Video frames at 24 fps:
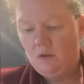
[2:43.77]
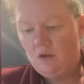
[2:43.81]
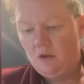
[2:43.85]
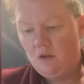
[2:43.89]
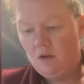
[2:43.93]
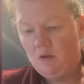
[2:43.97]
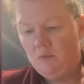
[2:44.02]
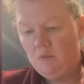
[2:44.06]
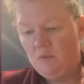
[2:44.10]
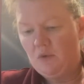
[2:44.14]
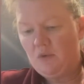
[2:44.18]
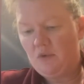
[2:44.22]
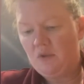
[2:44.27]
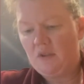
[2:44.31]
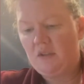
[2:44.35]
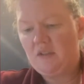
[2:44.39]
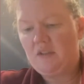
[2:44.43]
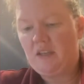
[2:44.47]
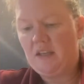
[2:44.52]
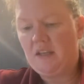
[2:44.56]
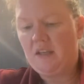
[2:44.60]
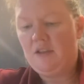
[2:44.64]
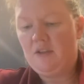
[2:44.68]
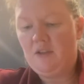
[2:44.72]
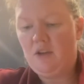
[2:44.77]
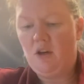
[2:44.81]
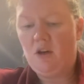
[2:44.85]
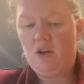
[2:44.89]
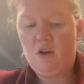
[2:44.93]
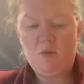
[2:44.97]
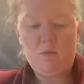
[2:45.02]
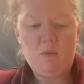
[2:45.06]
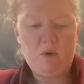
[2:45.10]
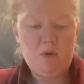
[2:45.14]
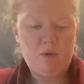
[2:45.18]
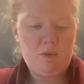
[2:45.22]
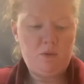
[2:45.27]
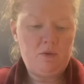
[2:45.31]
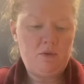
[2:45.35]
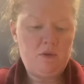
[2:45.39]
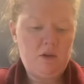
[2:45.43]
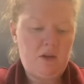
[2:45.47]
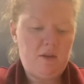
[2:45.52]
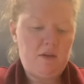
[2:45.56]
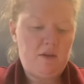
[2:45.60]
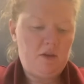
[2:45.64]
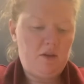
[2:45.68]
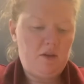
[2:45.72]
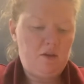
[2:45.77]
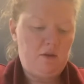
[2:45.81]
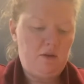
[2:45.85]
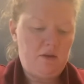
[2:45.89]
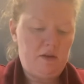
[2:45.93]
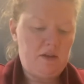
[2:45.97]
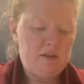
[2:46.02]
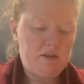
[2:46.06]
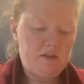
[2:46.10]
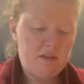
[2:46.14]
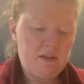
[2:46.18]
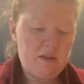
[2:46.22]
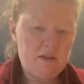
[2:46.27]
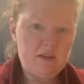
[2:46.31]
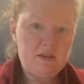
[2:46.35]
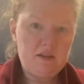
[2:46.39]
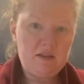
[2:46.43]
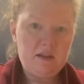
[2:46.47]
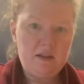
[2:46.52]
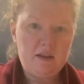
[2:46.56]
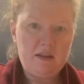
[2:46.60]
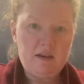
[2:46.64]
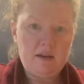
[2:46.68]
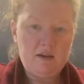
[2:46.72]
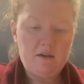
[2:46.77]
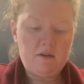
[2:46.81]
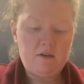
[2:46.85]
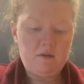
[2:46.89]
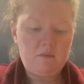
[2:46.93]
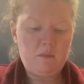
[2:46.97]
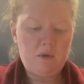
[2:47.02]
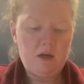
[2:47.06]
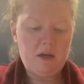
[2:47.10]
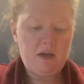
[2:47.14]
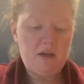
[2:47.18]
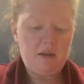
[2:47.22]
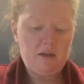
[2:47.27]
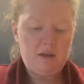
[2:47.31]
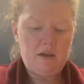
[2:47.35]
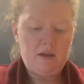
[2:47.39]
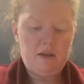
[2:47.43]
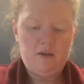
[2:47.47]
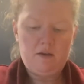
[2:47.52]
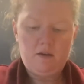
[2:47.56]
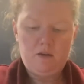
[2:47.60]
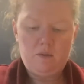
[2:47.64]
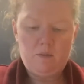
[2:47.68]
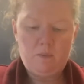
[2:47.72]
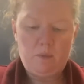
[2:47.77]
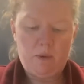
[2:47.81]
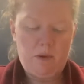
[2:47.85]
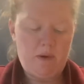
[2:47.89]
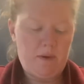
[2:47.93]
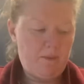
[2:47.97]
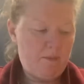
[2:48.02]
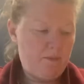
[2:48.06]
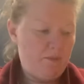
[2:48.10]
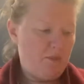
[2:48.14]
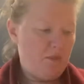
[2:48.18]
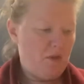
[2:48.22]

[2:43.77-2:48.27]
Almost looks like a dog bone. Not that you guys can see that on my end, but